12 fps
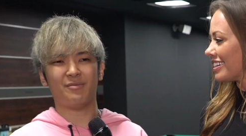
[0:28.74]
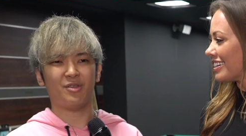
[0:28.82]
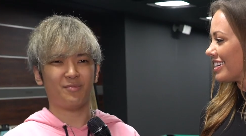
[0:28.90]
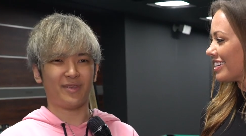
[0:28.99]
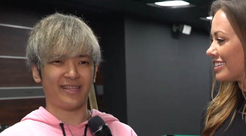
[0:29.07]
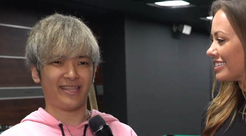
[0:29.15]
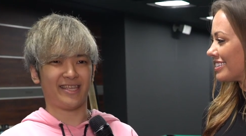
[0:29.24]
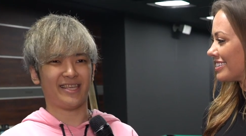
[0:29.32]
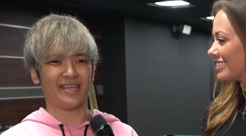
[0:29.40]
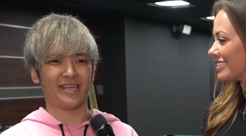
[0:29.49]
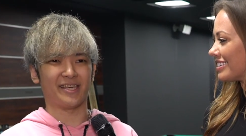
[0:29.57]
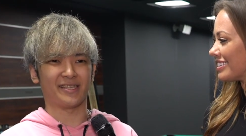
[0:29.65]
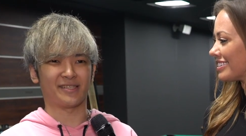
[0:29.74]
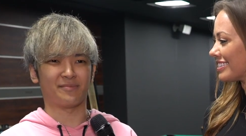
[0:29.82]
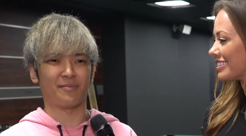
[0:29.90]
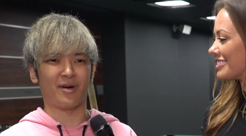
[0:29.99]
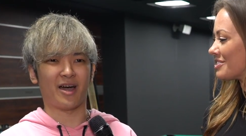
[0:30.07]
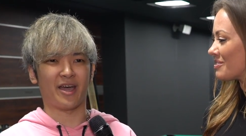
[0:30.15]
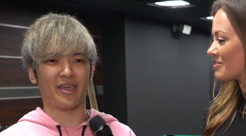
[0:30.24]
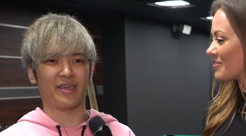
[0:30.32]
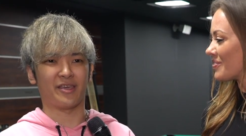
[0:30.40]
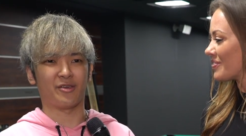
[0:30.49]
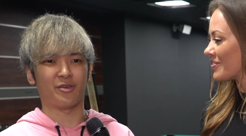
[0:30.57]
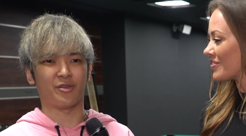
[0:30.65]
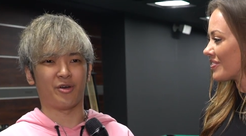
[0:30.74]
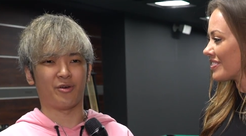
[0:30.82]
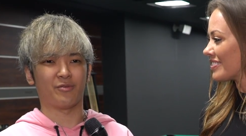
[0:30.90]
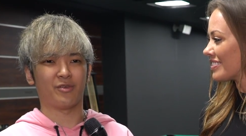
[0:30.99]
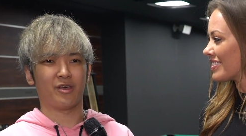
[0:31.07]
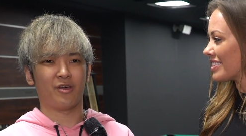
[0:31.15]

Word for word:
Speaker 1: W P T is my, you know,